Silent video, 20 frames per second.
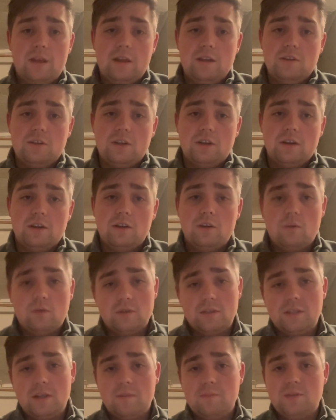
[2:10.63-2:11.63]
Asia or
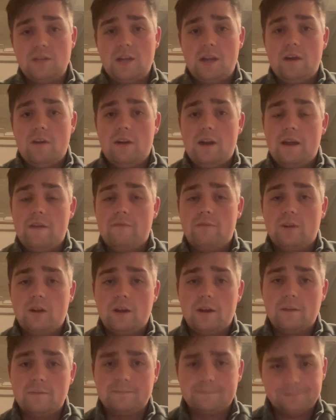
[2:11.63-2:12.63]
Sub Saharan
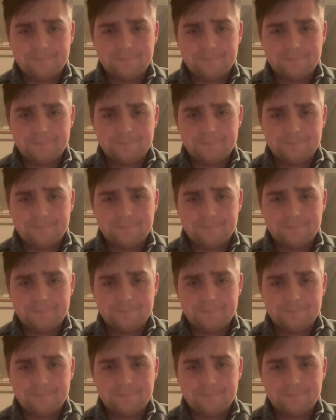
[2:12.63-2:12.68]
Africa.